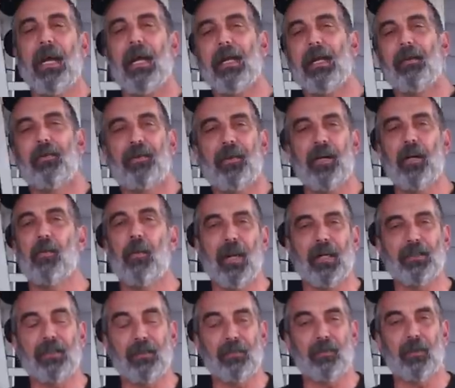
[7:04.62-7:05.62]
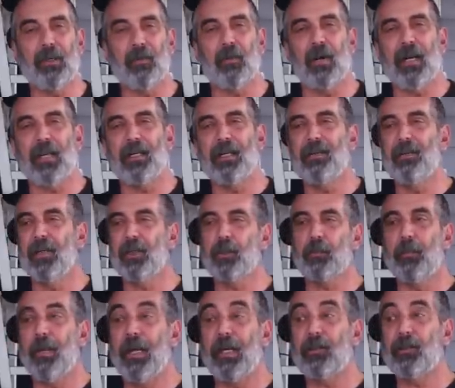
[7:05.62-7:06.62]
And theoretically,
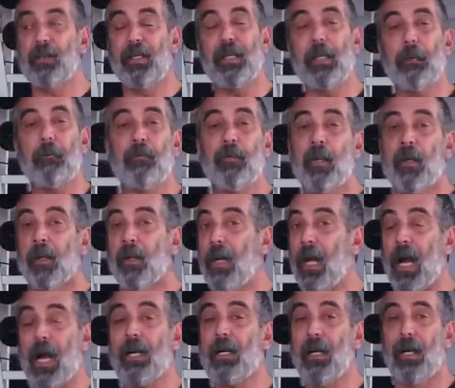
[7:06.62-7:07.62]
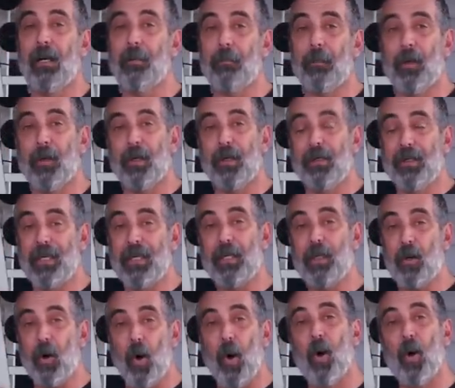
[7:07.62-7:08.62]
this makes the lockup on the
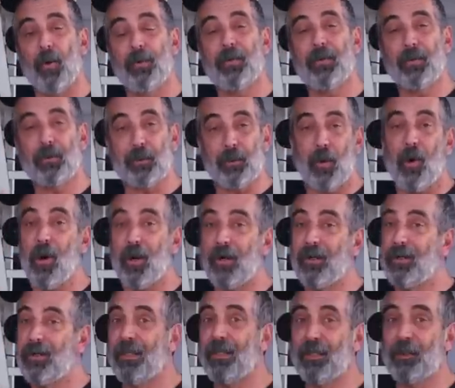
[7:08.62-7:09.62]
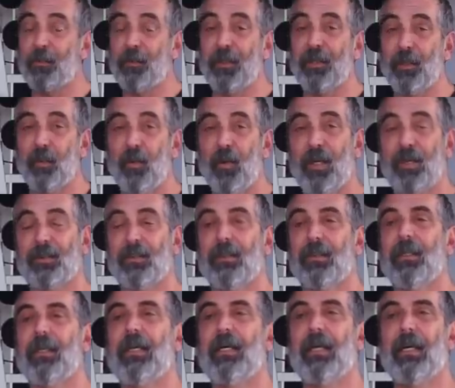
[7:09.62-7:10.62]
Colt stronger than the Smith & Wesson.
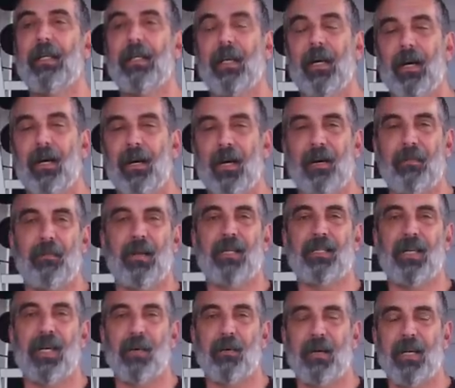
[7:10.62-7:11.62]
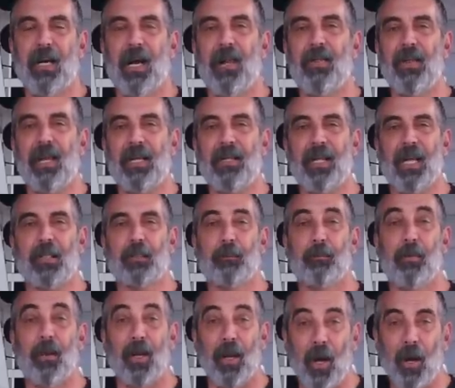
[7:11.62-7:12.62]
Now, I'm going to tell you right now, I think that's
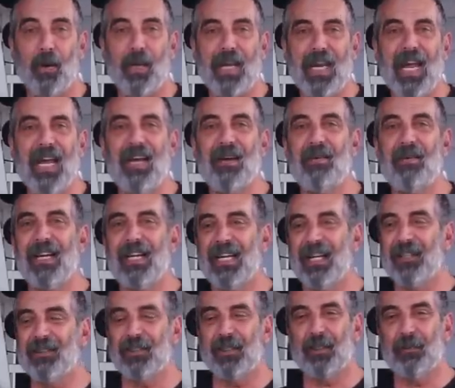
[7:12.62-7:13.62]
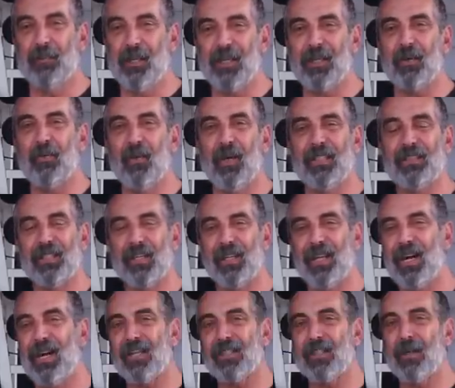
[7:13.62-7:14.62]
baloney because the Smith & Wesson
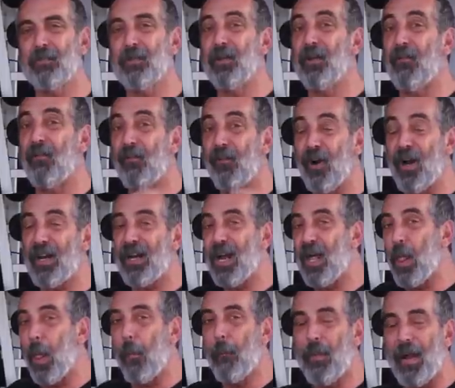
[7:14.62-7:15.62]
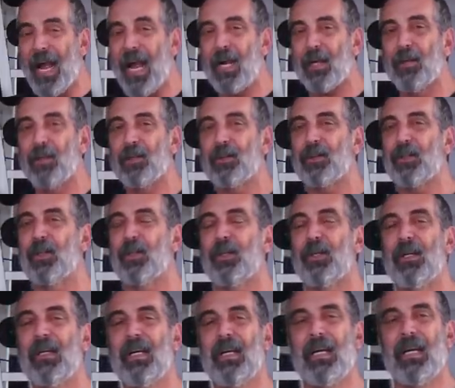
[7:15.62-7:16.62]
locks up in the front and the back of the
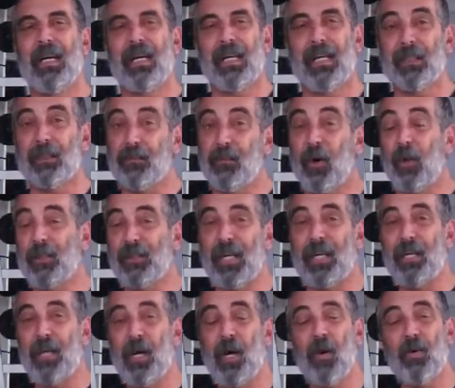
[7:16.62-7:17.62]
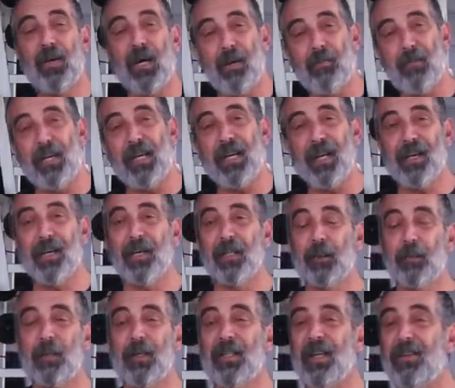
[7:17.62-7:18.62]
cylinder. And as far as I know, not being a
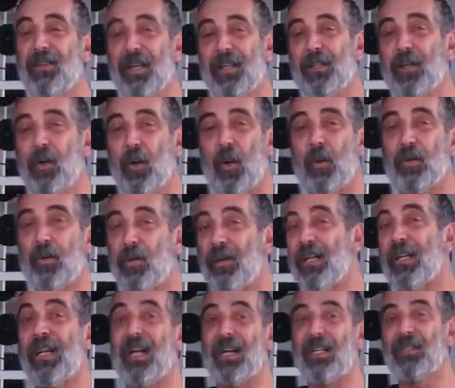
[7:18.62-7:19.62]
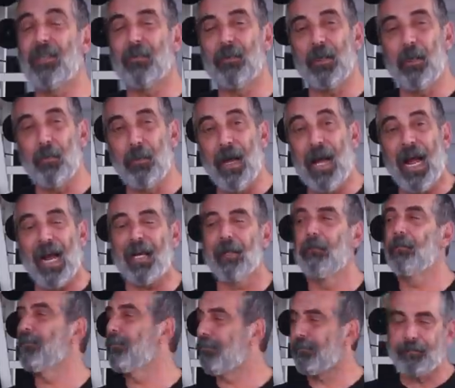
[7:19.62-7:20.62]
gunsmith, I think the Colt only locks up in the back.
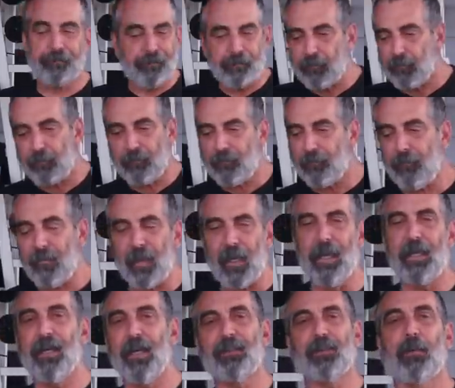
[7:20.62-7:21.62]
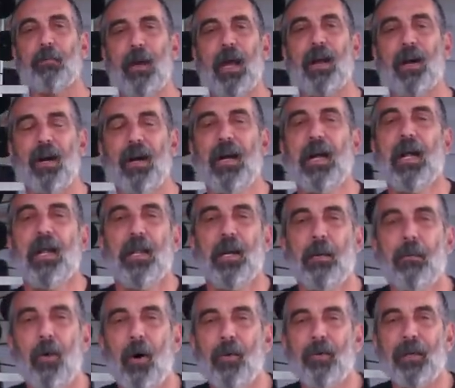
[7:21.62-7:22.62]
It doesn't matter.
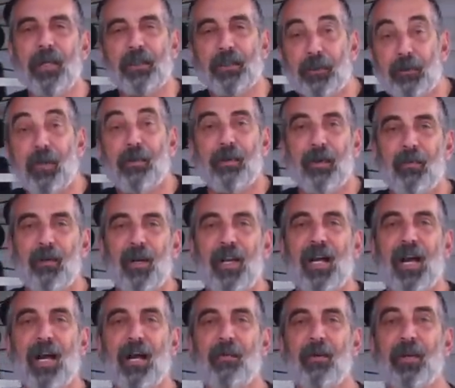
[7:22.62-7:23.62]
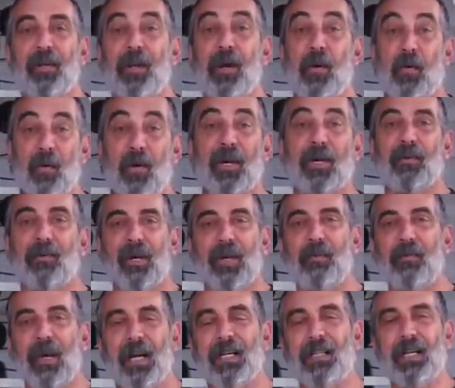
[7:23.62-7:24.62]
They're both extremely reliable and they're really,
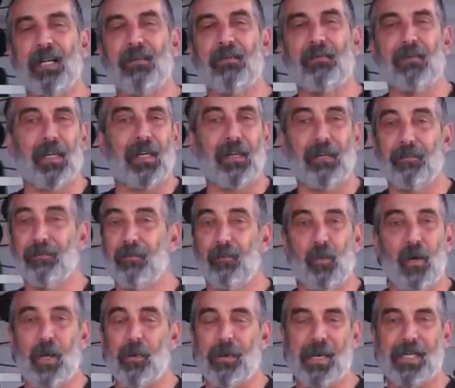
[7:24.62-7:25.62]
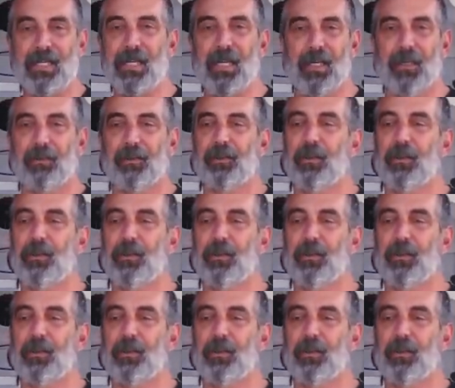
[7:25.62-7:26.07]
really made, uh, well made guns.